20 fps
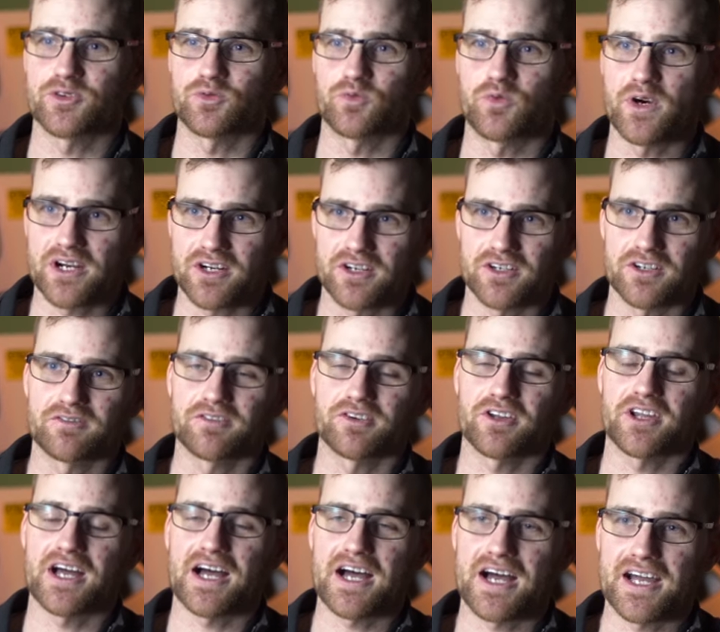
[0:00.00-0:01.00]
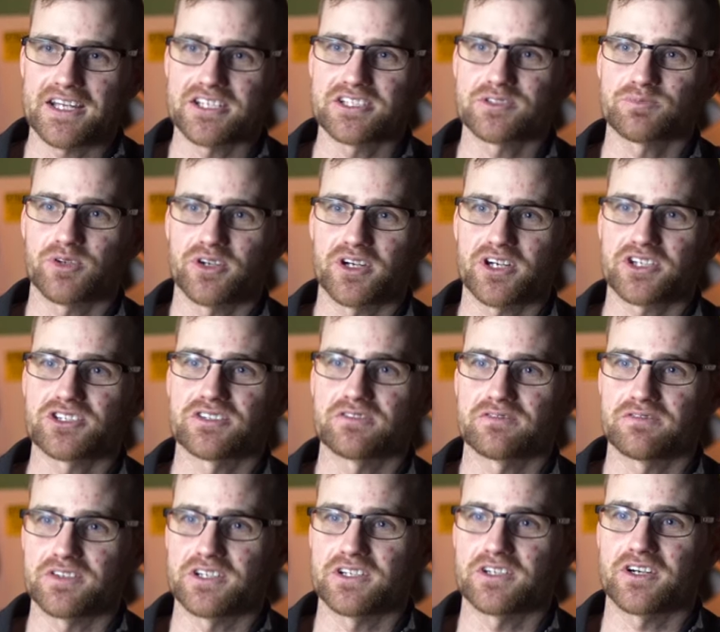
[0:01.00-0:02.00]
the record for the highest production
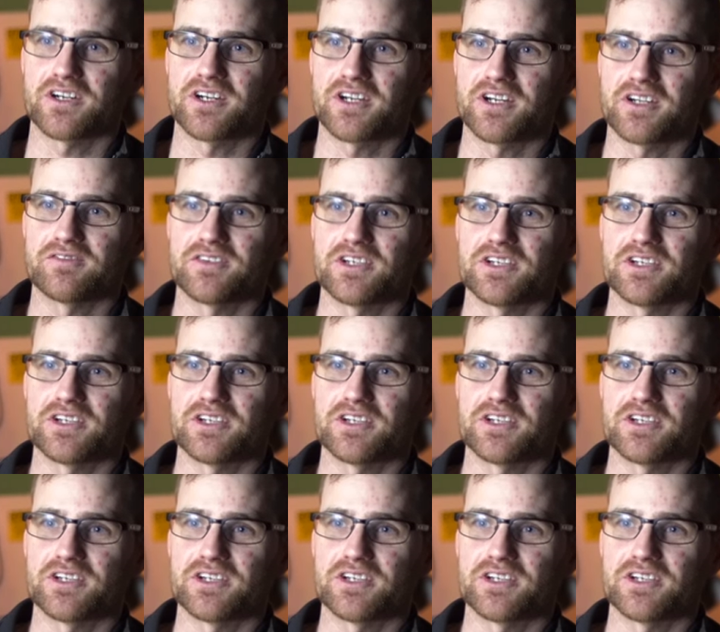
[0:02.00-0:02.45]
fin on any